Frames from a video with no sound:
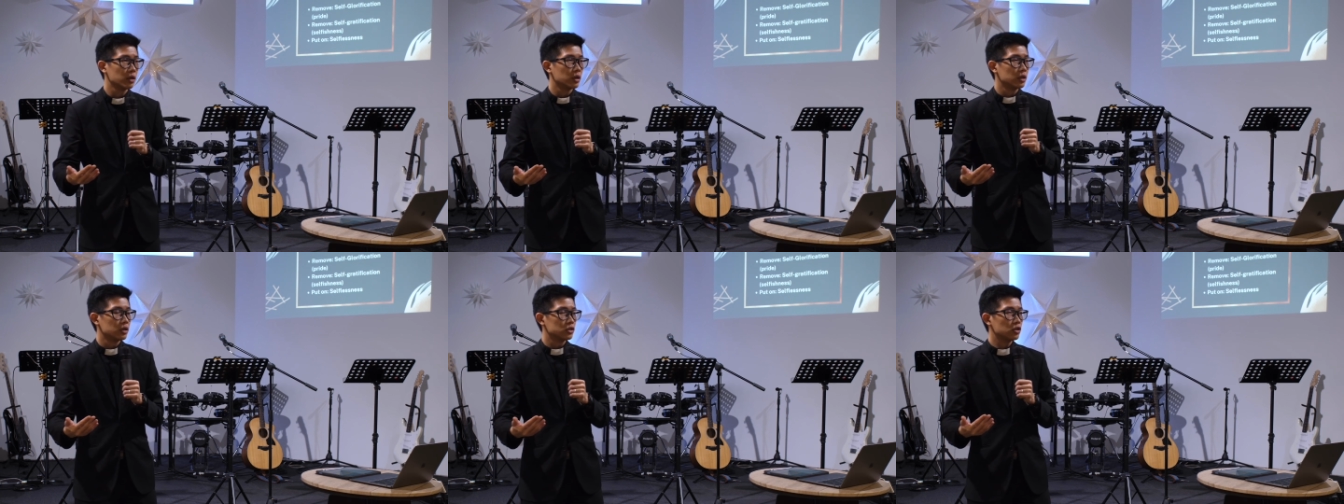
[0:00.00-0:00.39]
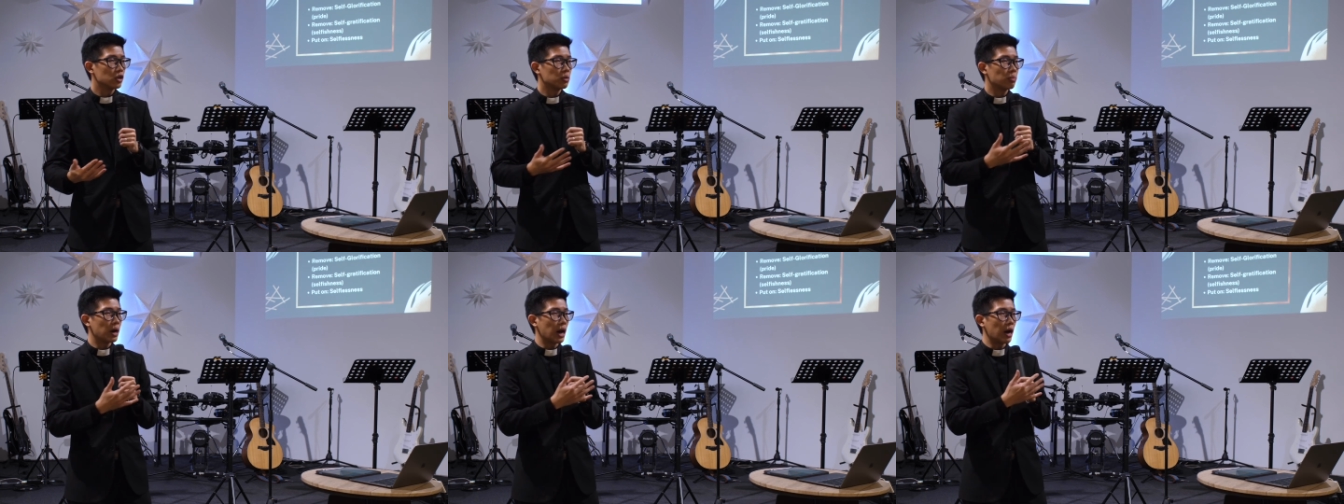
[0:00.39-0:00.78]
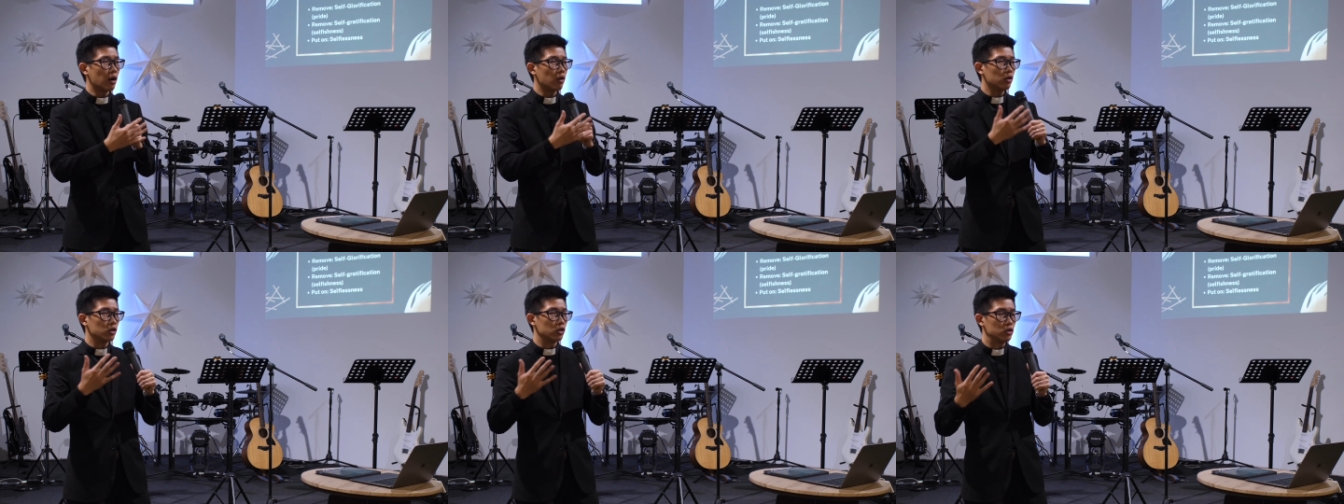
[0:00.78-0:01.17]
It's not about
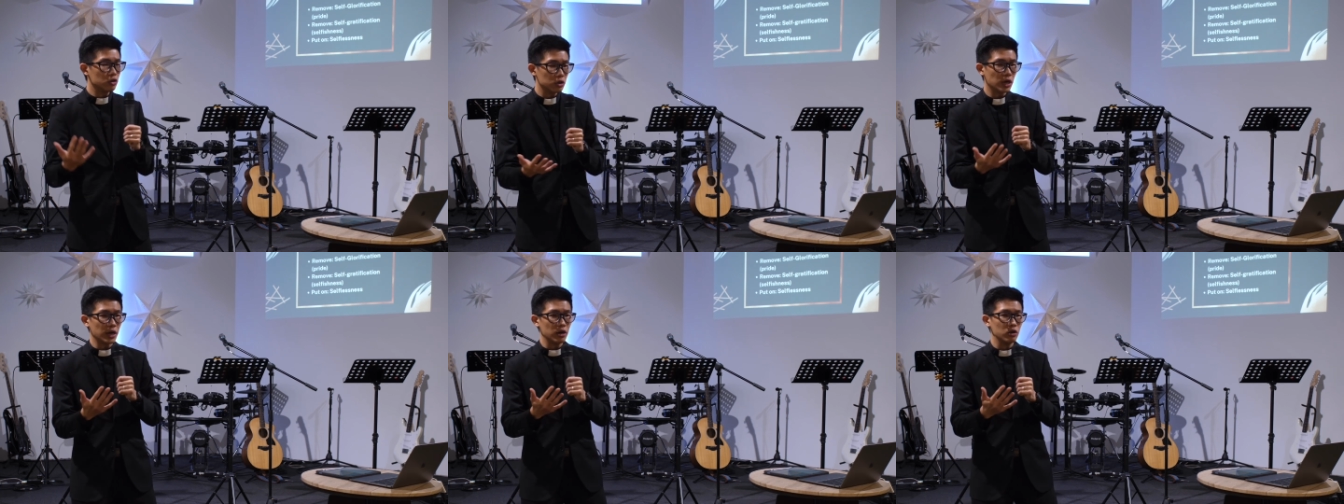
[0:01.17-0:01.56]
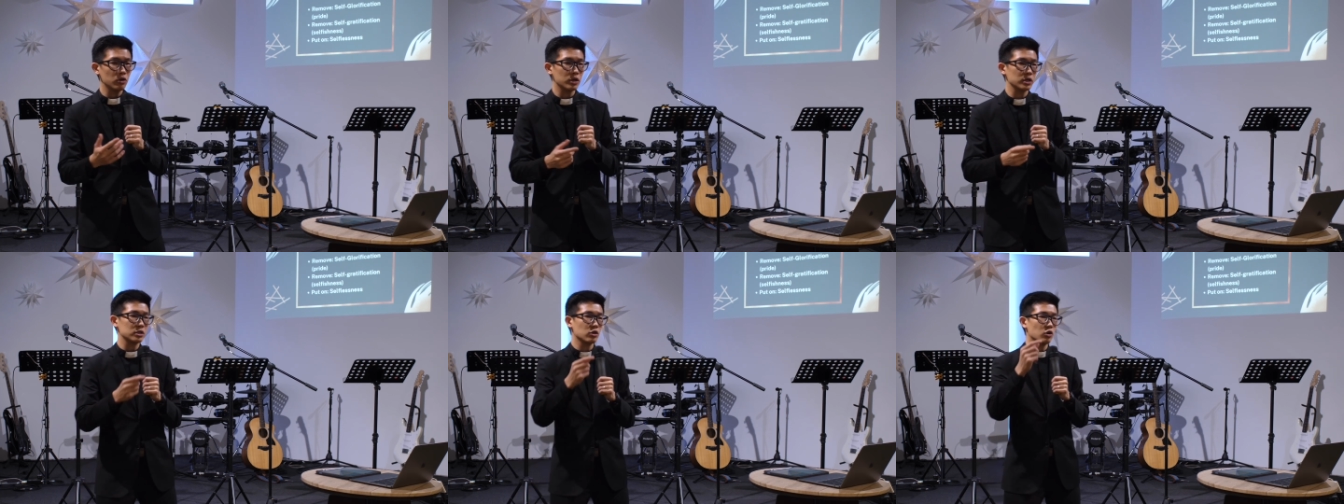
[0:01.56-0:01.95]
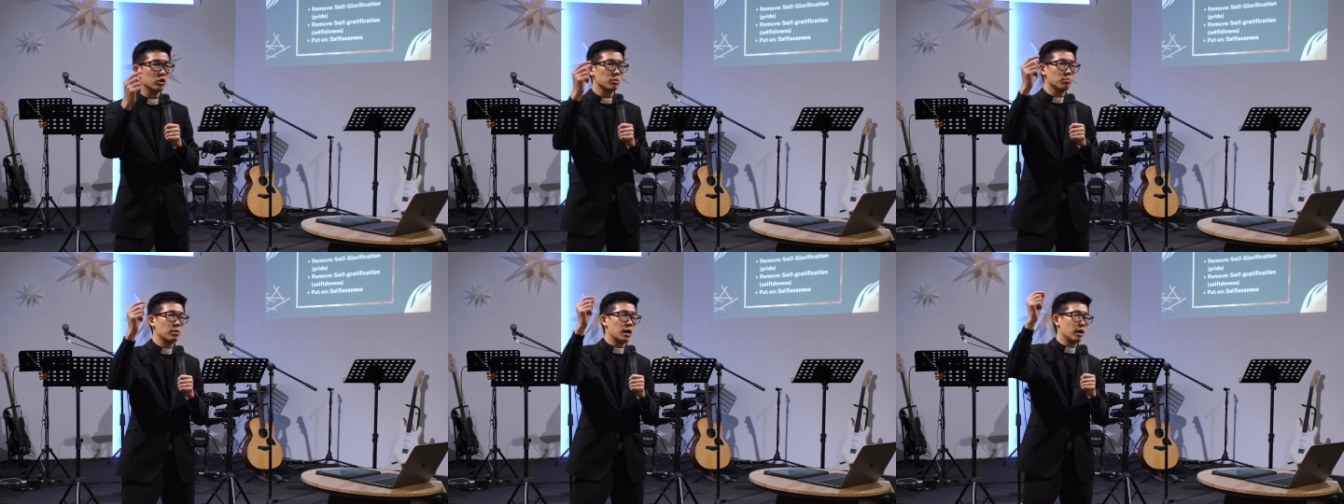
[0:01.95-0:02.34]
how good I look. It's
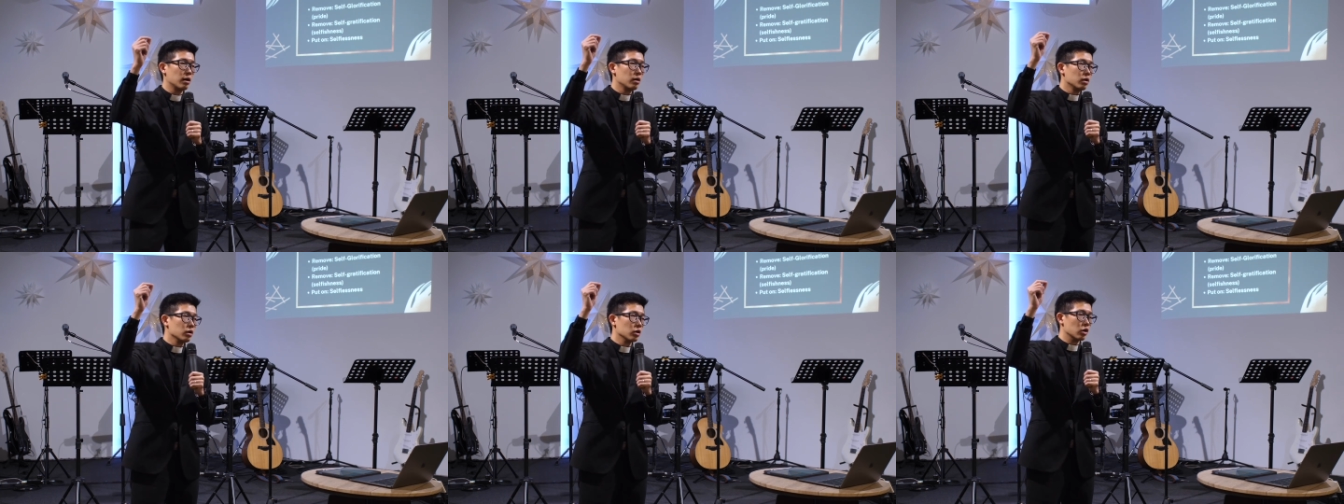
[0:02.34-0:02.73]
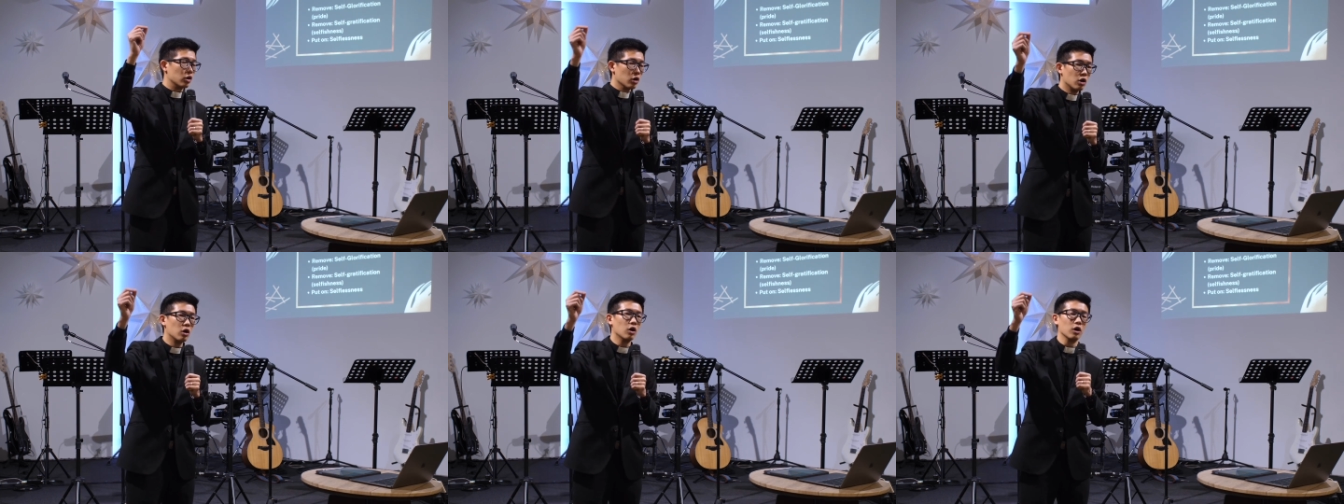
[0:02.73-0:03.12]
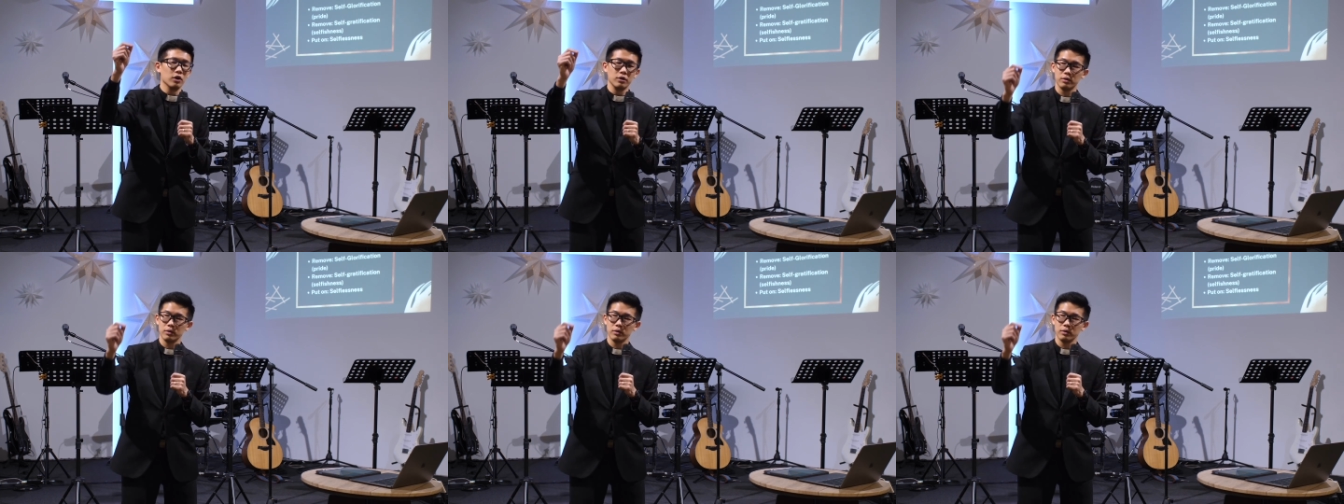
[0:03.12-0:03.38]
all about God.